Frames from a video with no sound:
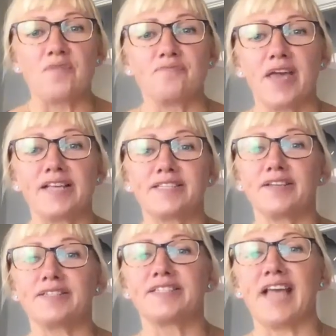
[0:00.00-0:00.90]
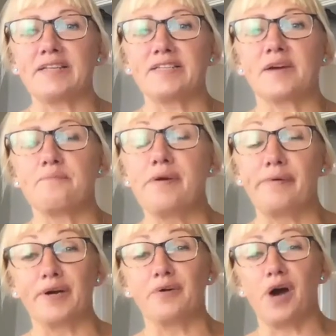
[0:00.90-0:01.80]
It sounds like a
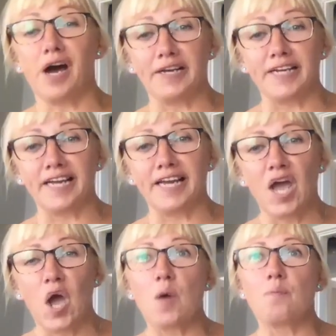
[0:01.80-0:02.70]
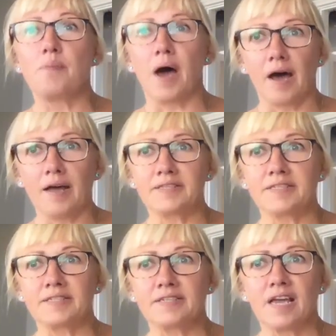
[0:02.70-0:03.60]
miracle honey, but
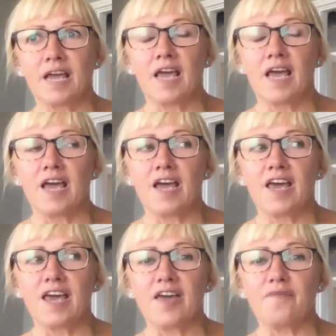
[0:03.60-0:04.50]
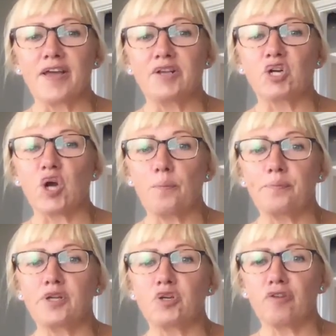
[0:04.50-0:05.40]
they chop
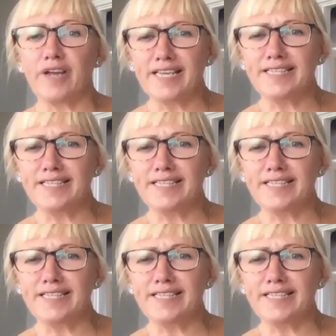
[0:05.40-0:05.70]
the trees